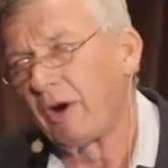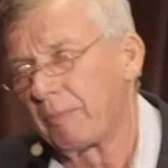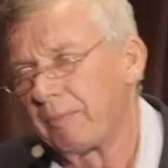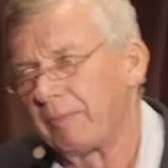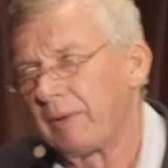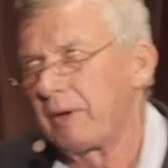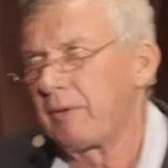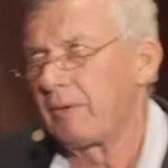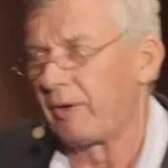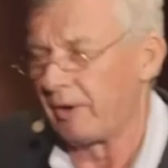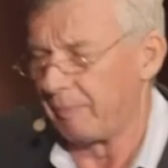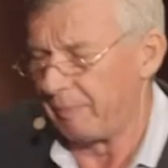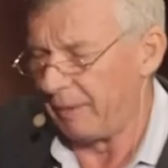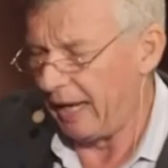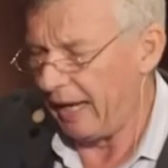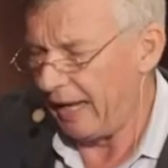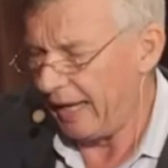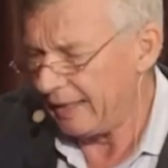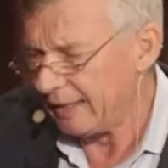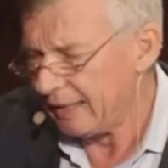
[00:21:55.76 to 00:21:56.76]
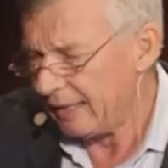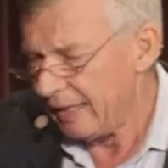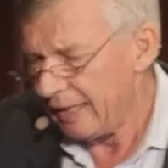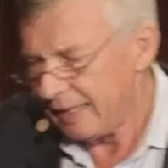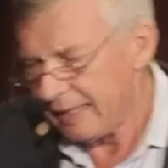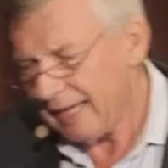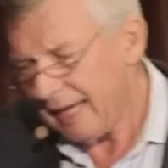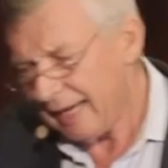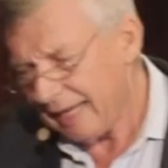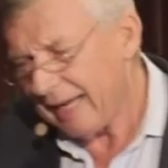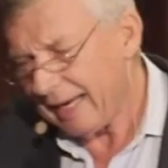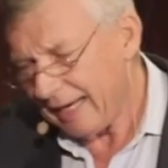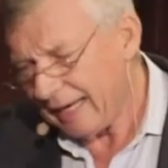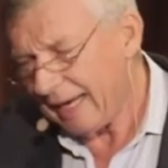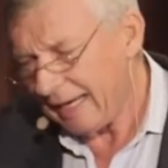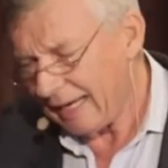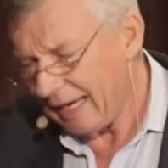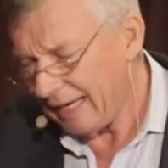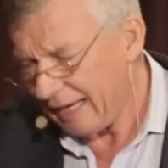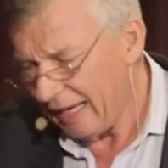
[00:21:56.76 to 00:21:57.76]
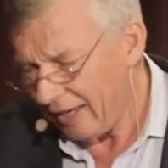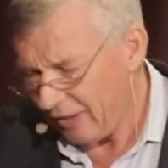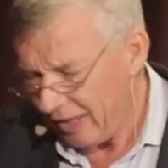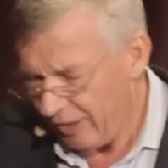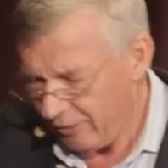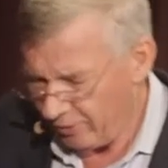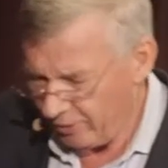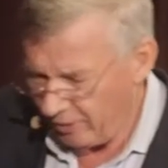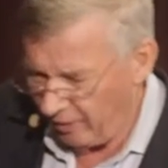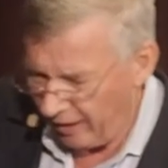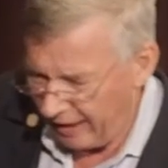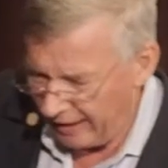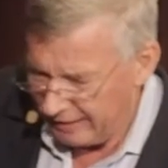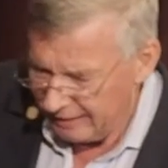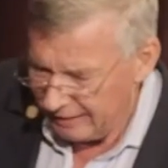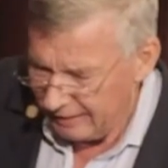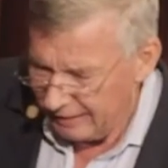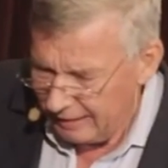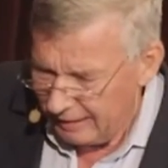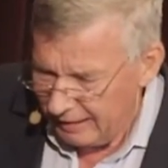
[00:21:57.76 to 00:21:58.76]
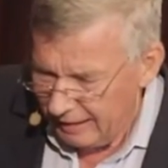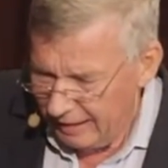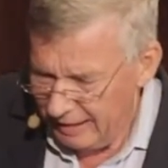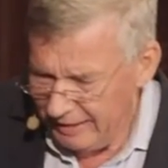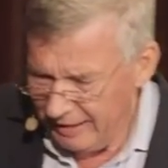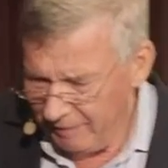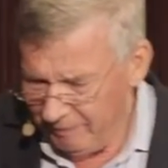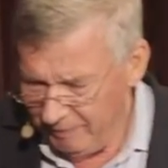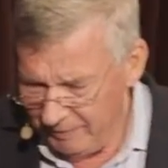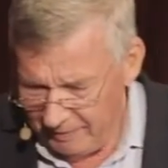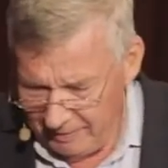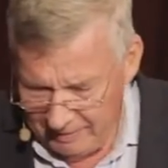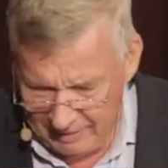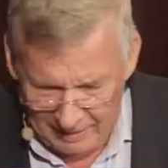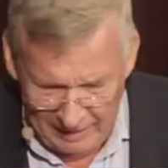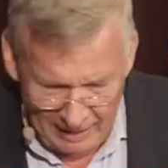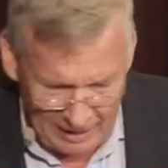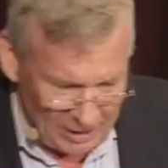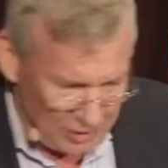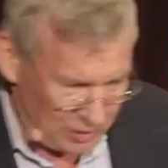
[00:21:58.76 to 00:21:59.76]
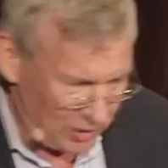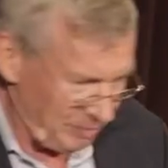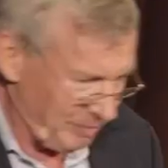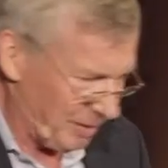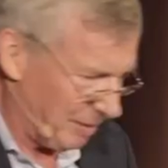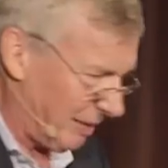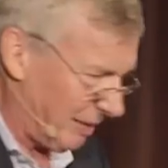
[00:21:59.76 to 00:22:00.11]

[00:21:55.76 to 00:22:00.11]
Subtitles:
on a plane. Yeah, this is great. And it only took me